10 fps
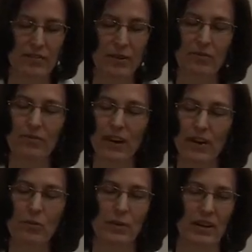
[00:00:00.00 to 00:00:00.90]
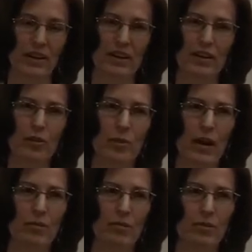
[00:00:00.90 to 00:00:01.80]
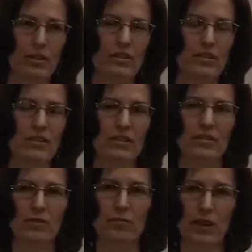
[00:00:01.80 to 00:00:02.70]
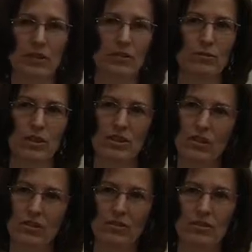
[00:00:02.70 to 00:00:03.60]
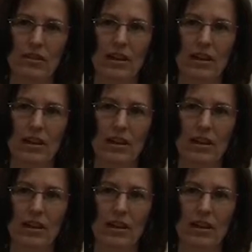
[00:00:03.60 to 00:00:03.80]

very picky about which mentors we choose,